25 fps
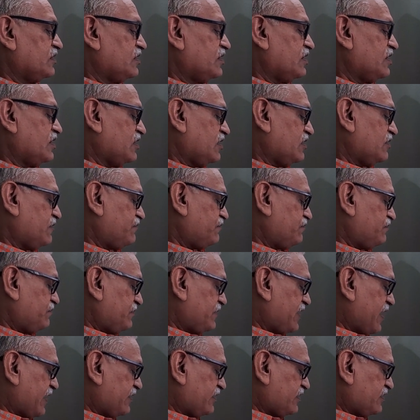
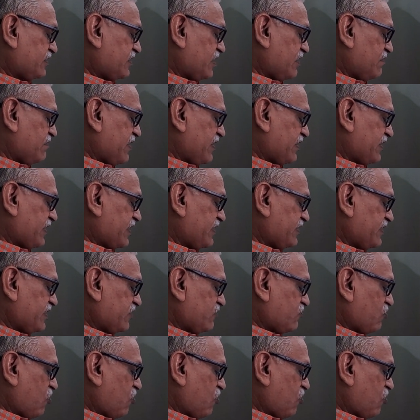That term I can take